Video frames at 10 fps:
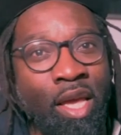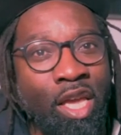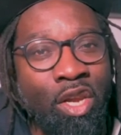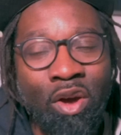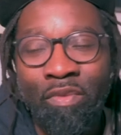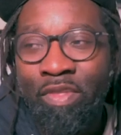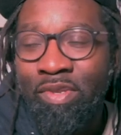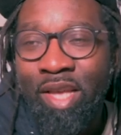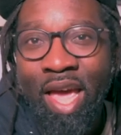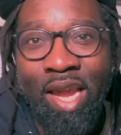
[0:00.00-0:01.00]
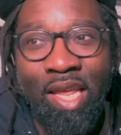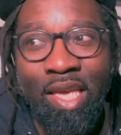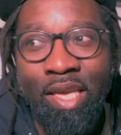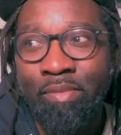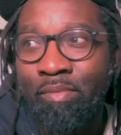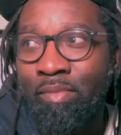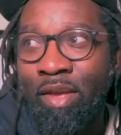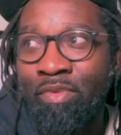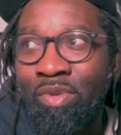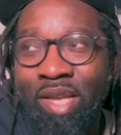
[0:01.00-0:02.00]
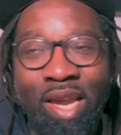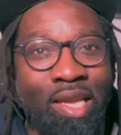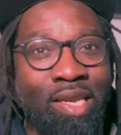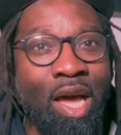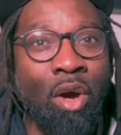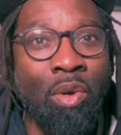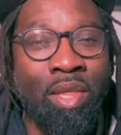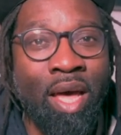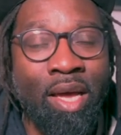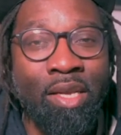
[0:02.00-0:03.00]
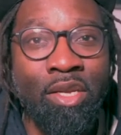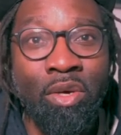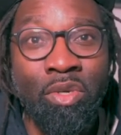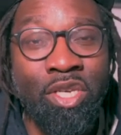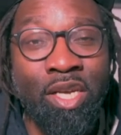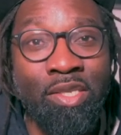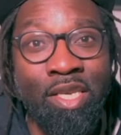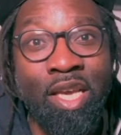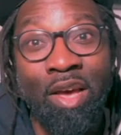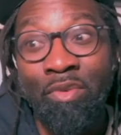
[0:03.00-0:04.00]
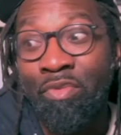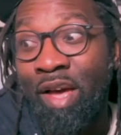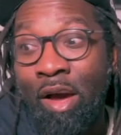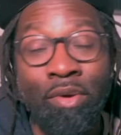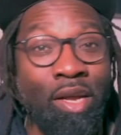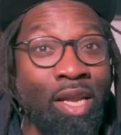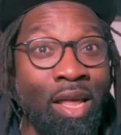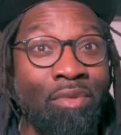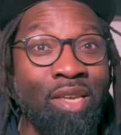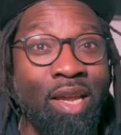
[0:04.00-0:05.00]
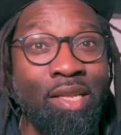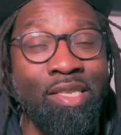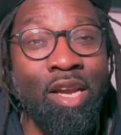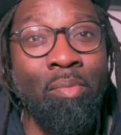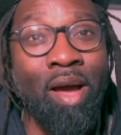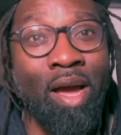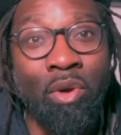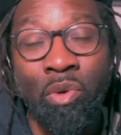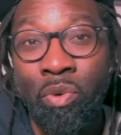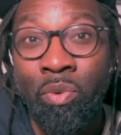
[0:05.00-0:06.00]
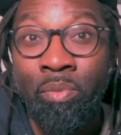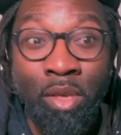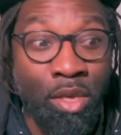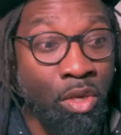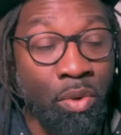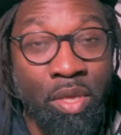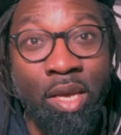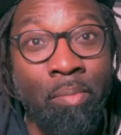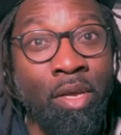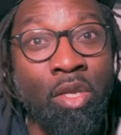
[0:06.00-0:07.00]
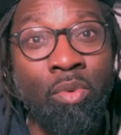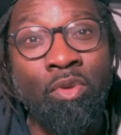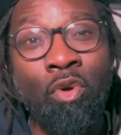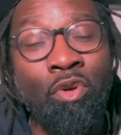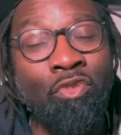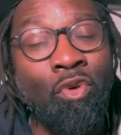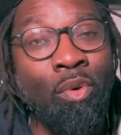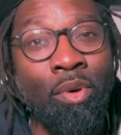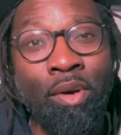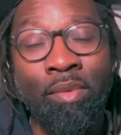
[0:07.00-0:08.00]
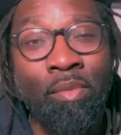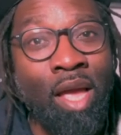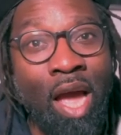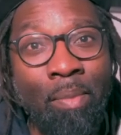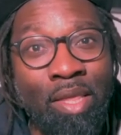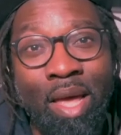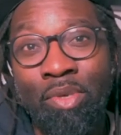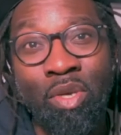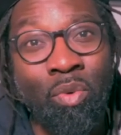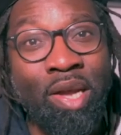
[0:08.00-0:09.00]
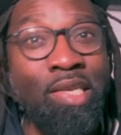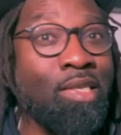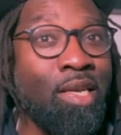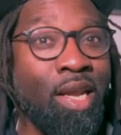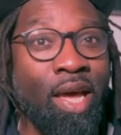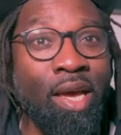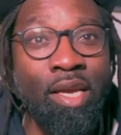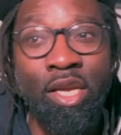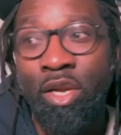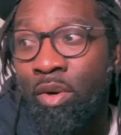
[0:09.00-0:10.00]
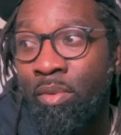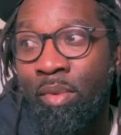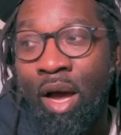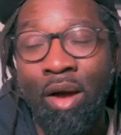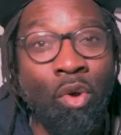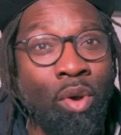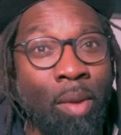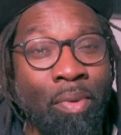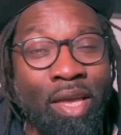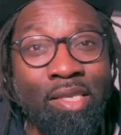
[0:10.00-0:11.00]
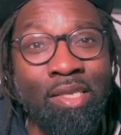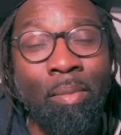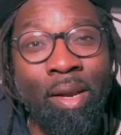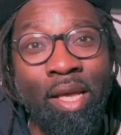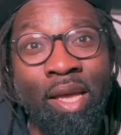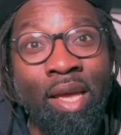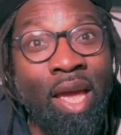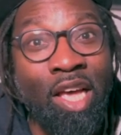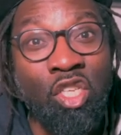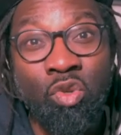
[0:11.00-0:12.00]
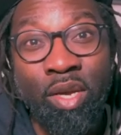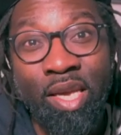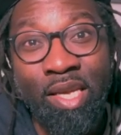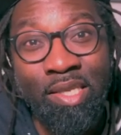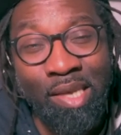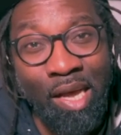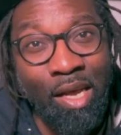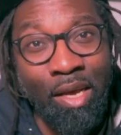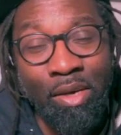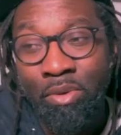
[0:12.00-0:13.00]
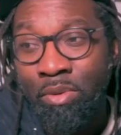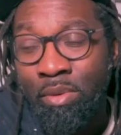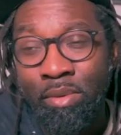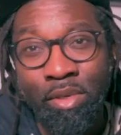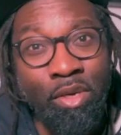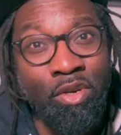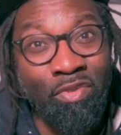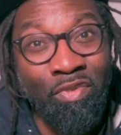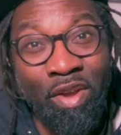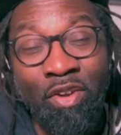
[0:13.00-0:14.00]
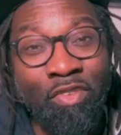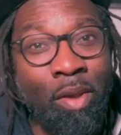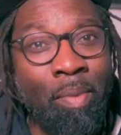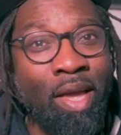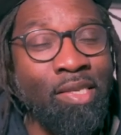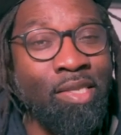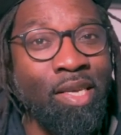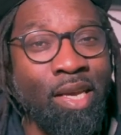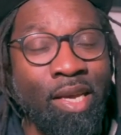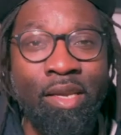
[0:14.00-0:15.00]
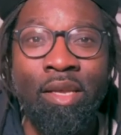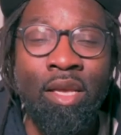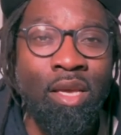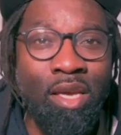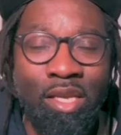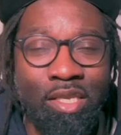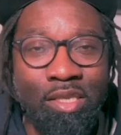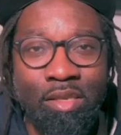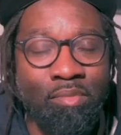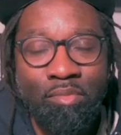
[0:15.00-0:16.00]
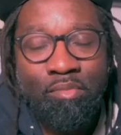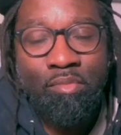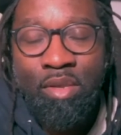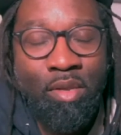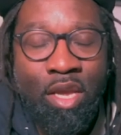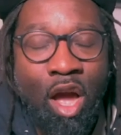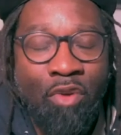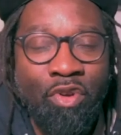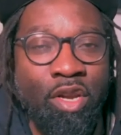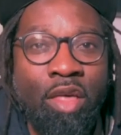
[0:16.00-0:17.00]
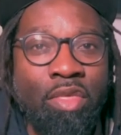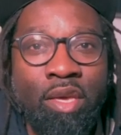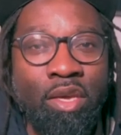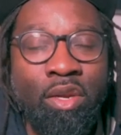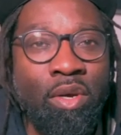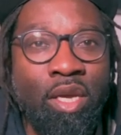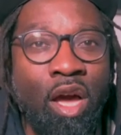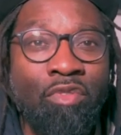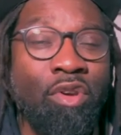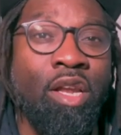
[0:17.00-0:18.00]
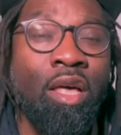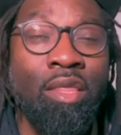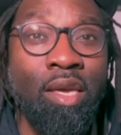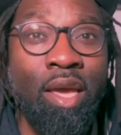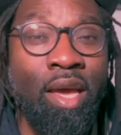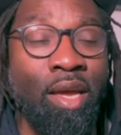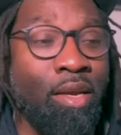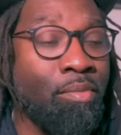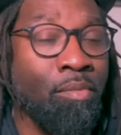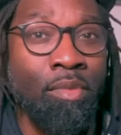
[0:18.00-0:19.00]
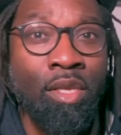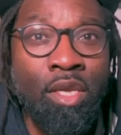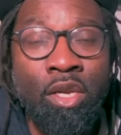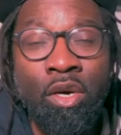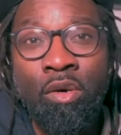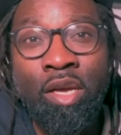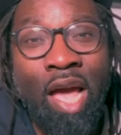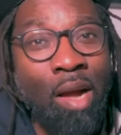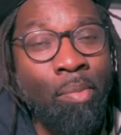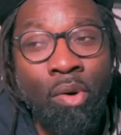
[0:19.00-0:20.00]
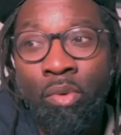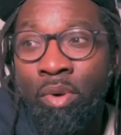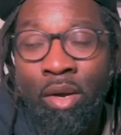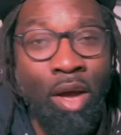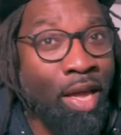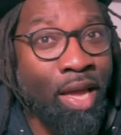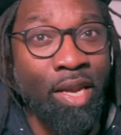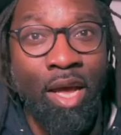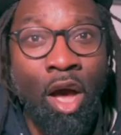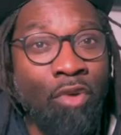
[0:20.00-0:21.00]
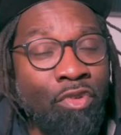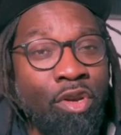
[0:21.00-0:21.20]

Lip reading: you know, if there's any doubt that, you know, Chelsea have found a left-sided center back who, you know, they can build with going forward, I mean, that was a race today, you know, going up against somebody as tricky as Salah, who, you know, is very, very pacey, and he offered nothing, you know, and, you know, Gakpo, again, offered